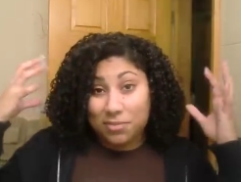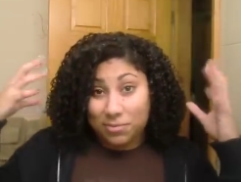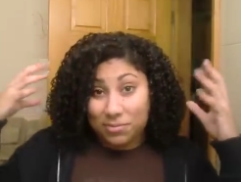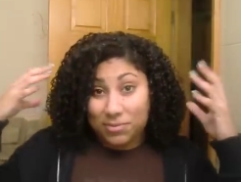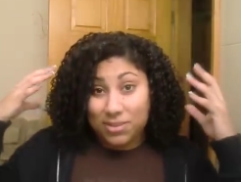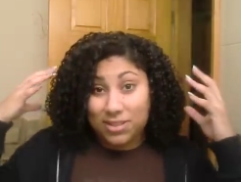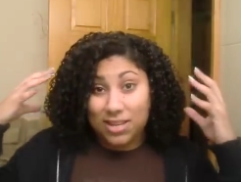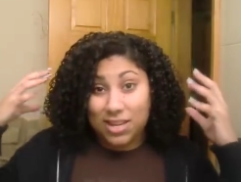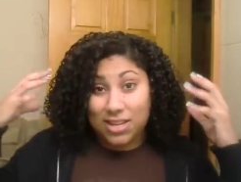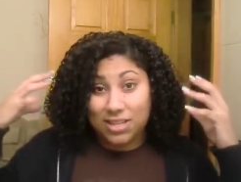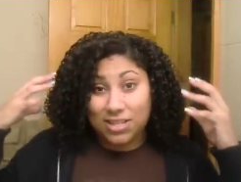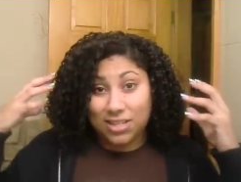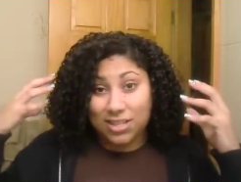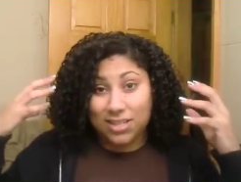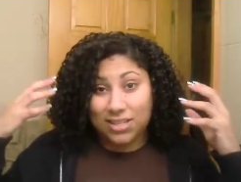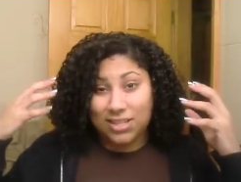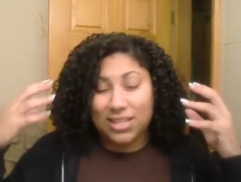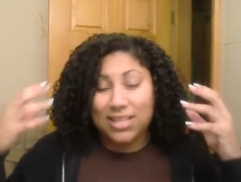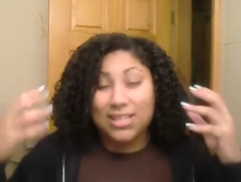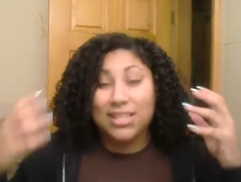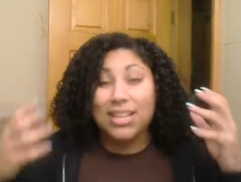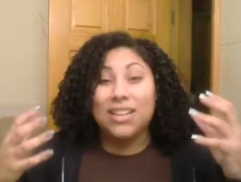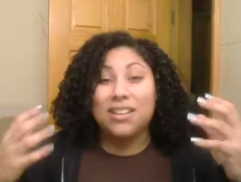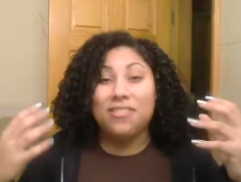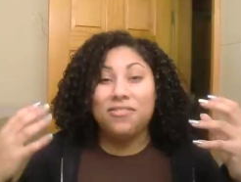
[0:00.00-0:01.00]
They massage it.
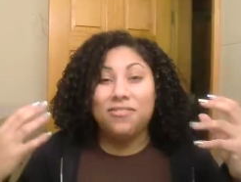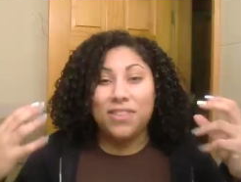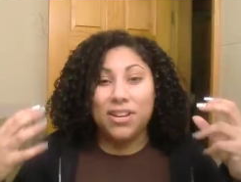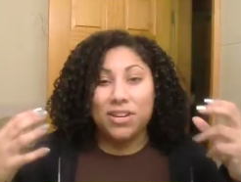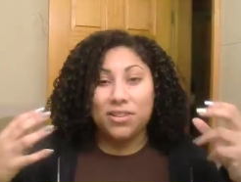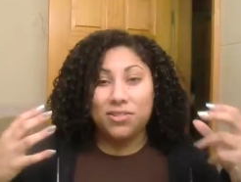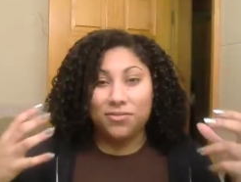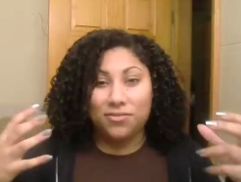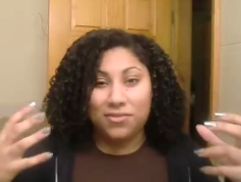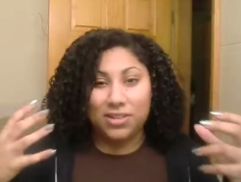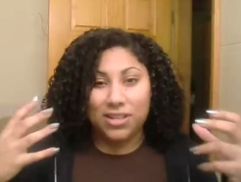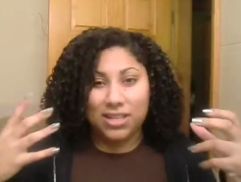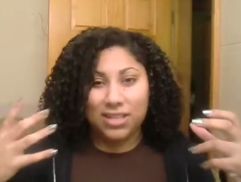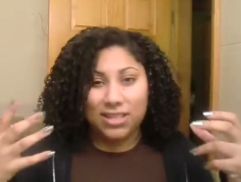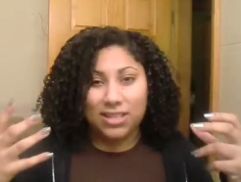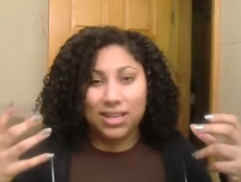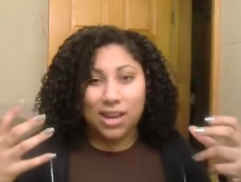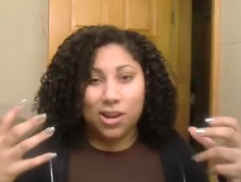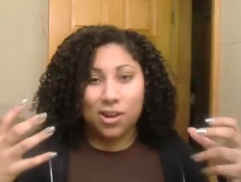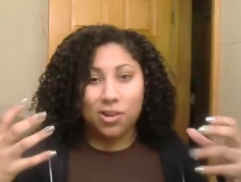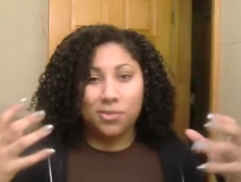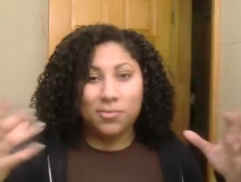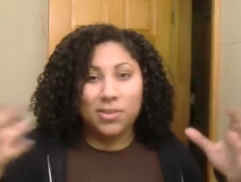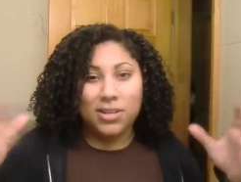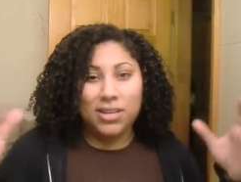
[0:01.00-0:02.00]
It's like a facial for your
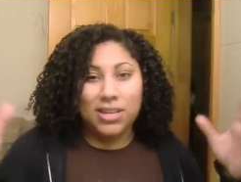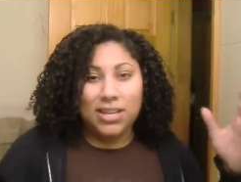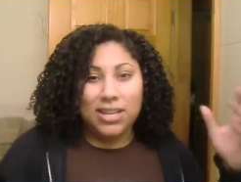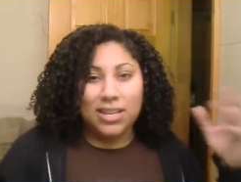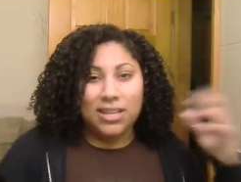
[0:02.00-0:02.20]
scalp.